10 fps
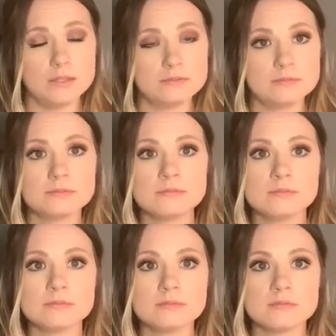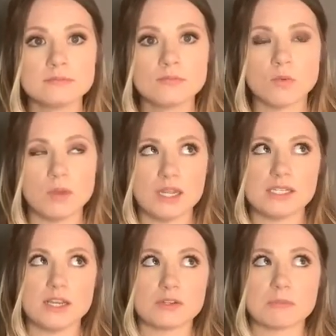or
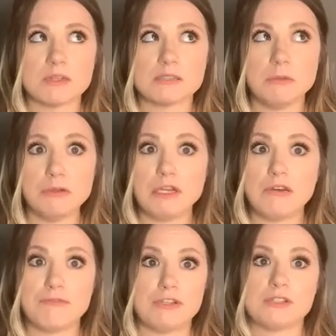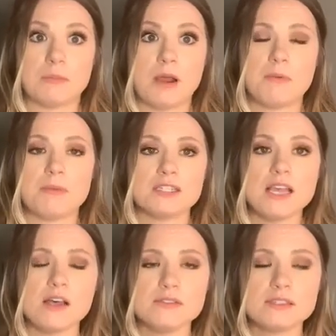we could take responsibility and fix the
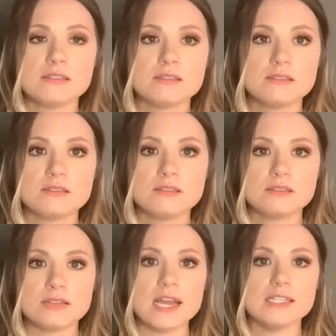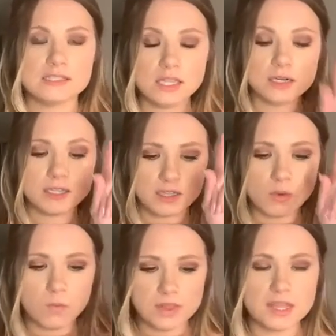problem ourselves. That is
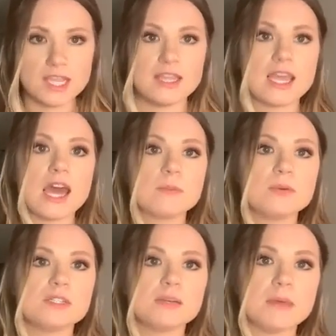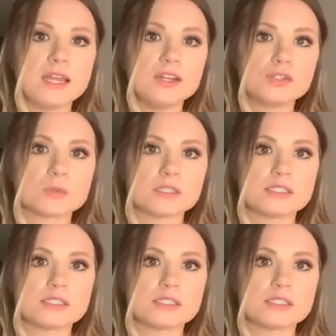literally the one thing that catapulted mine